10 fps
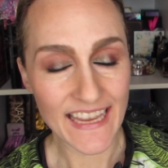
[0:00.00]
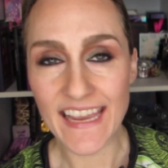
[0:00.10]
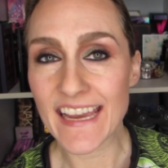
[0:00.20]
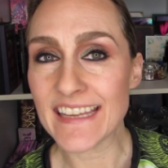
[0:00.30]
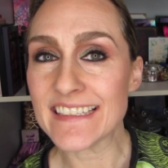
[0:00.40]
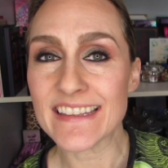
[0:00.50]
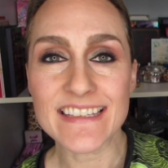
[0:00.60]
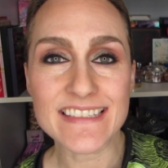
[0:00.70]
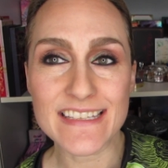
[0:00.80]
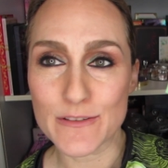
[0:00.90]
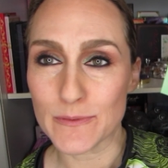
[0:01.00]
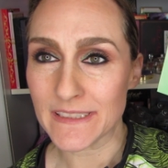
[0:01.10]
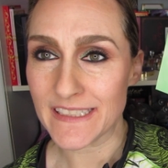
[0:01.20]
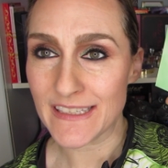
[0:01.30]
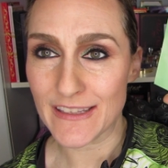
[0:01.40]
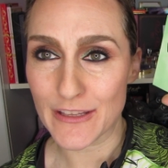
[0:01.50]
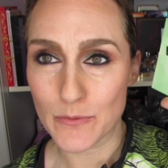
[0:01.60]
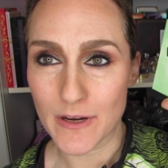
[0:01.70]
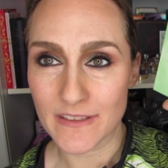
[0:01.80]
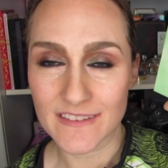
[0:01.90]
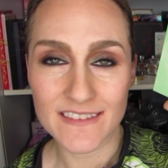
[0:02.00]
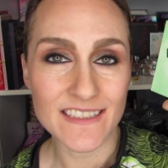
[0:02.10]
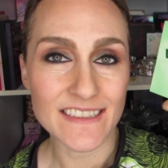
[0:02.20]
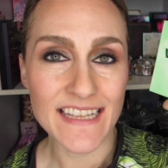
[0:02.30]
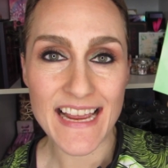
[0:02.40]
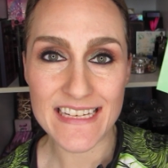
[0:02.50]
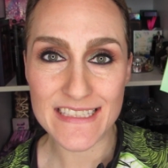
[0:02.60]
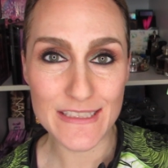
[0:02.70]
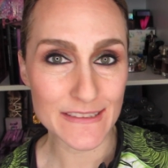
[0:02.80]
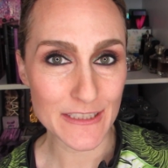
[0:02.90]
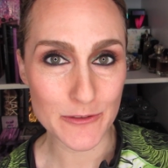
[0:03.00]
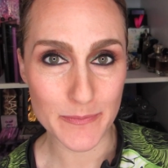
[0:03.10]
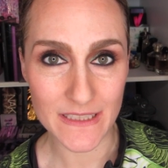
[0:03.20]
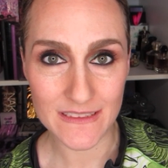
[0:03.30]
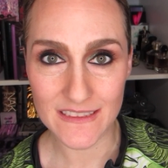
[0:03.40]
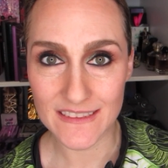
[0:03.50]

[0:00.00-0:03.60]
And this is really the one, the last little bit